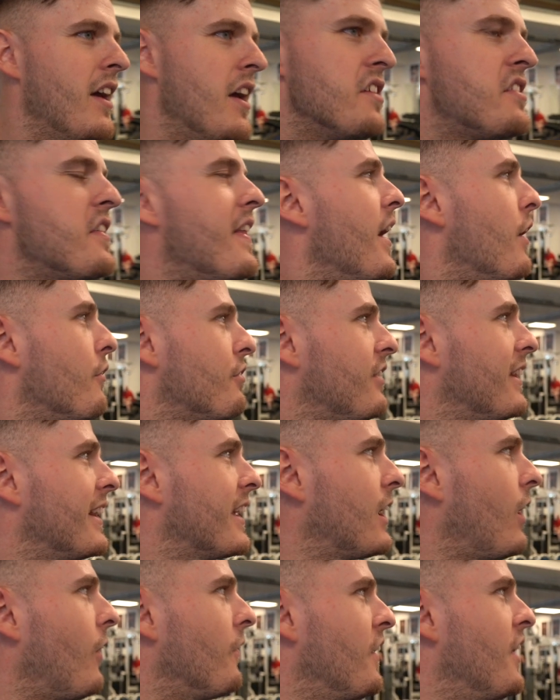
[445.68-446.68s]
So they obviously
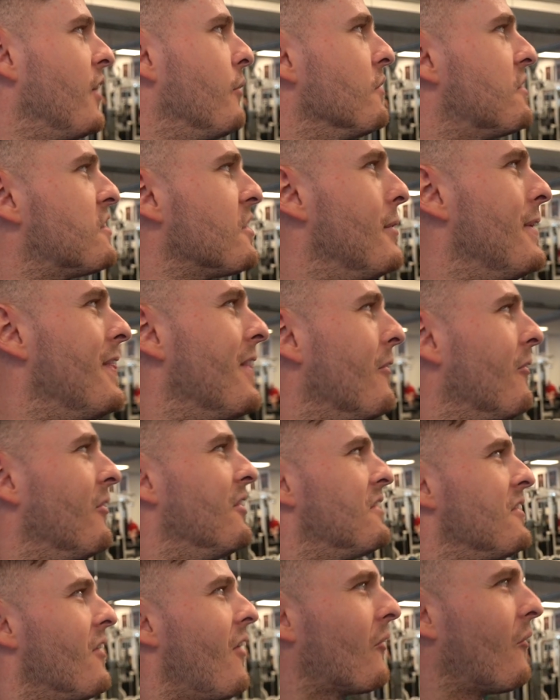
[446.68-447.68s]
clocked that it was something that
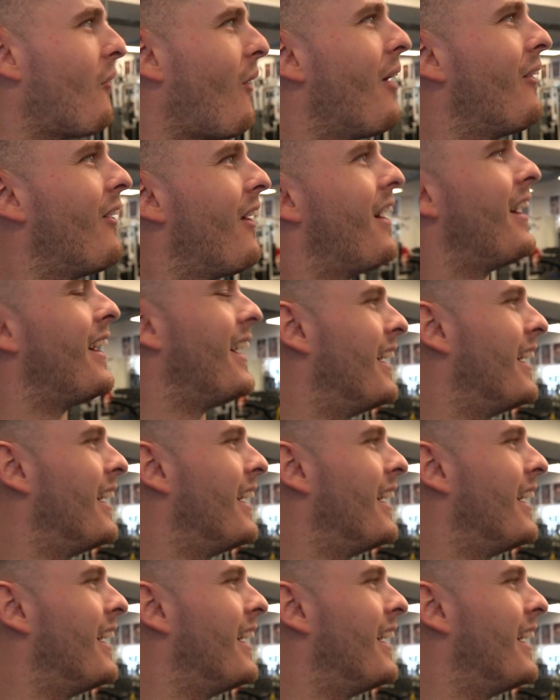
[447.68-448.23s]
was not yeah, quite right.